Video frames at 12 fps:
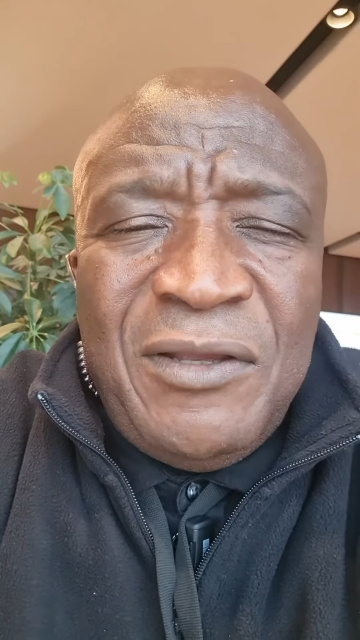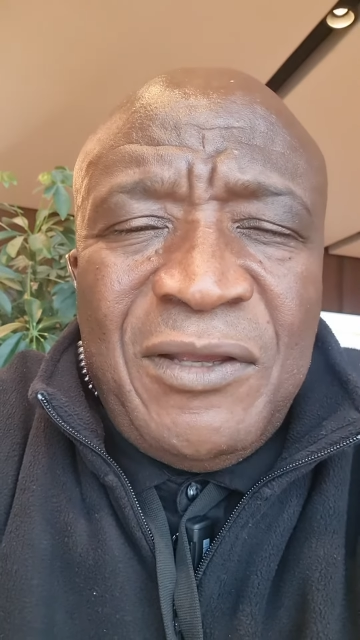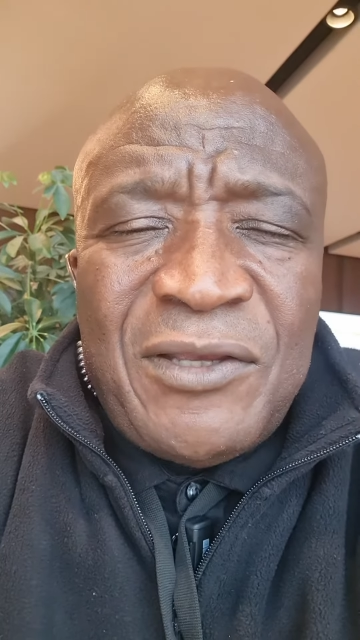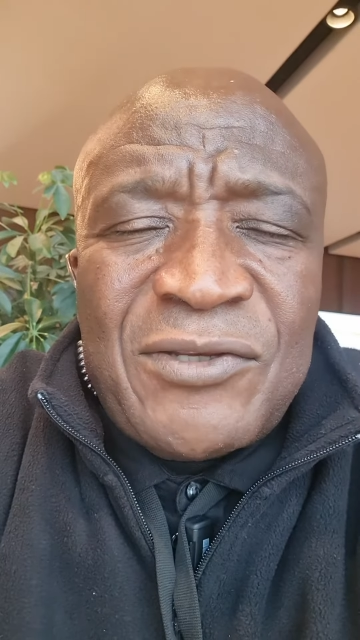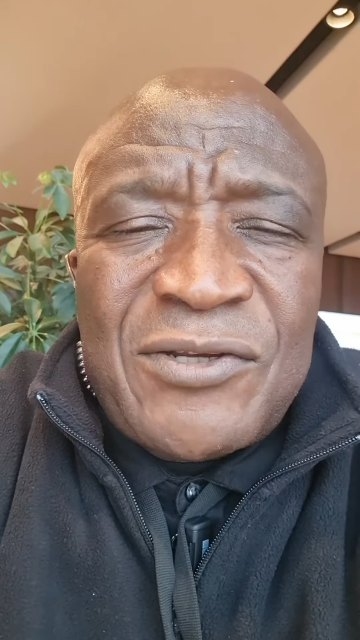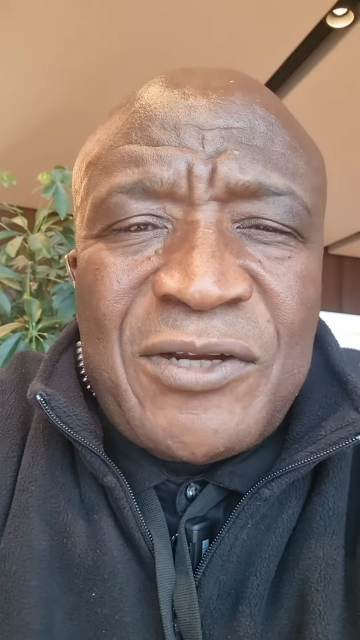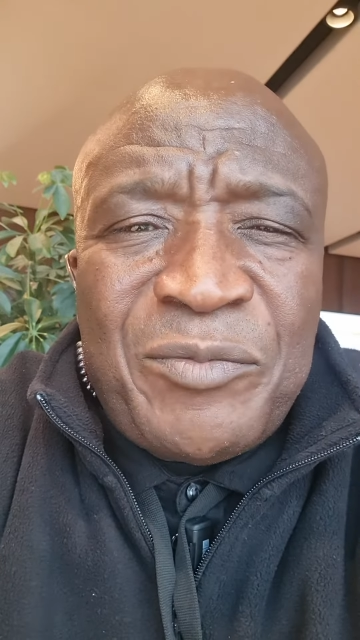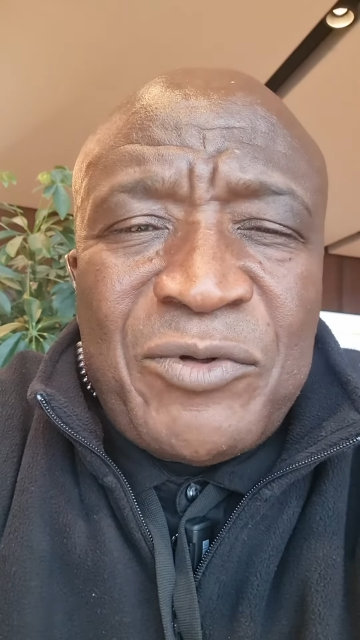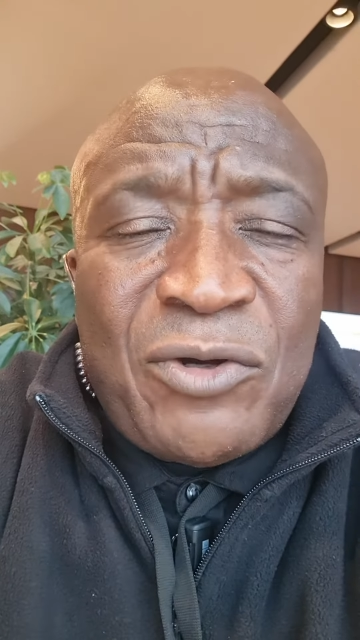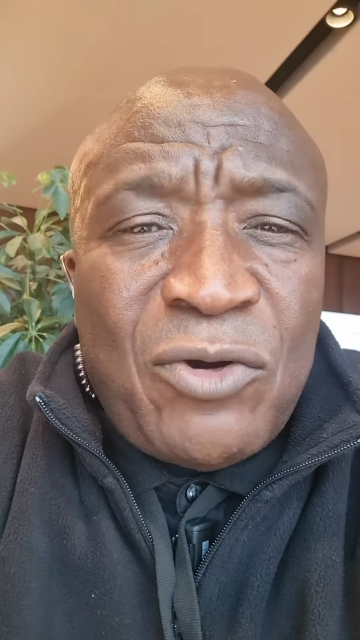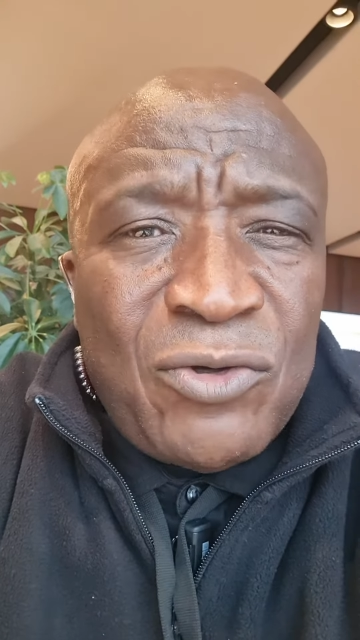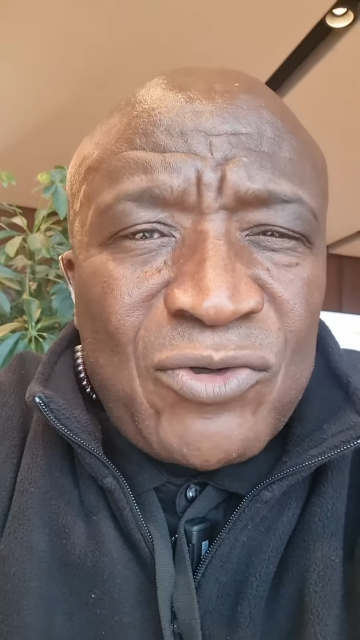
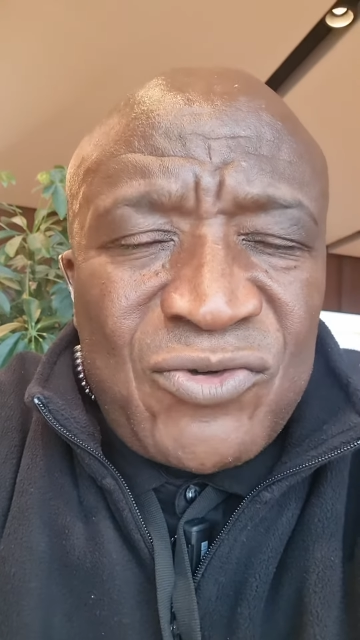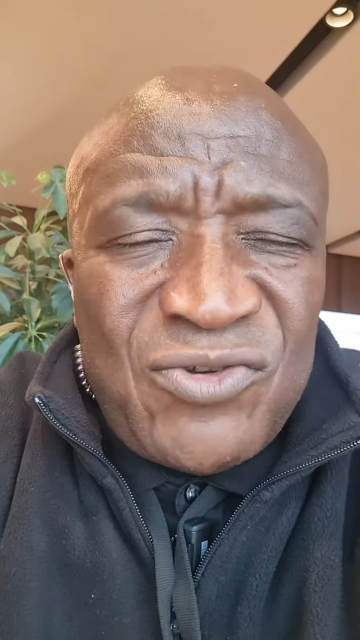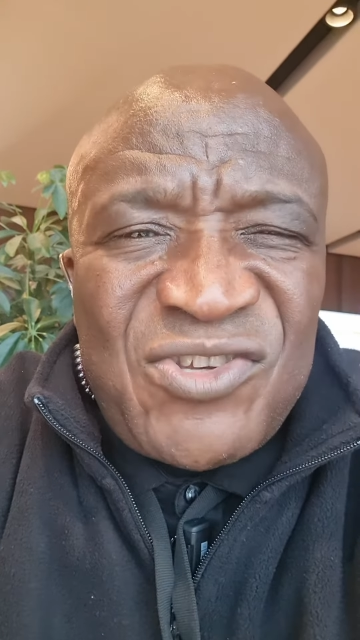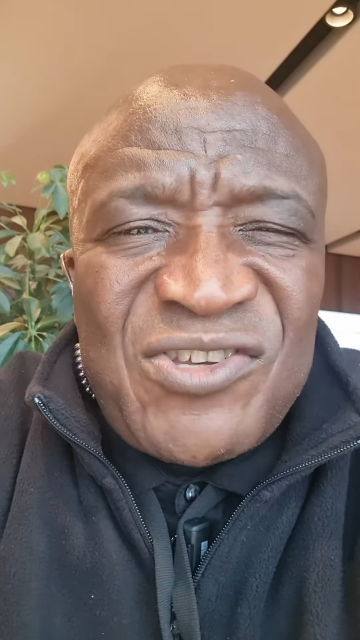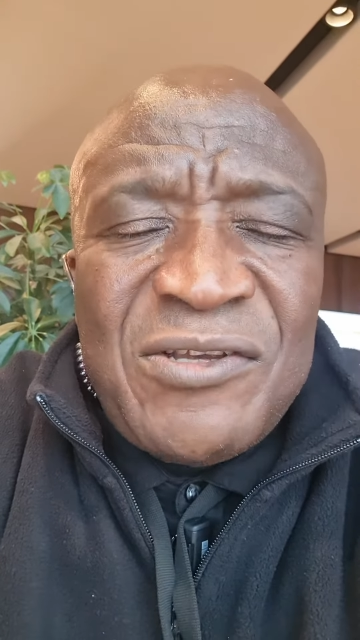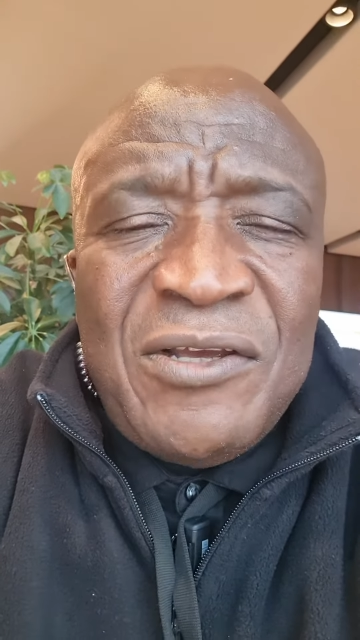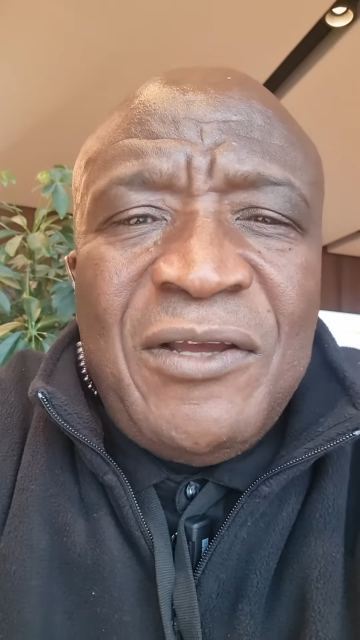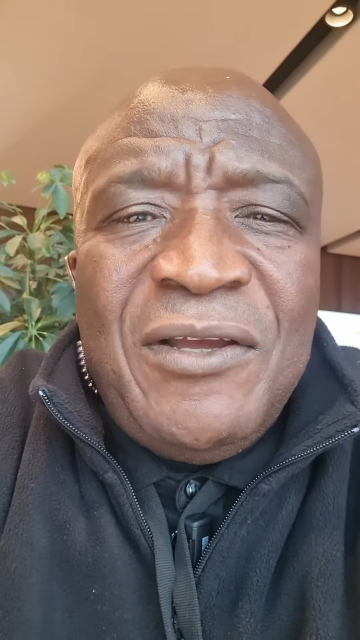streptococcus,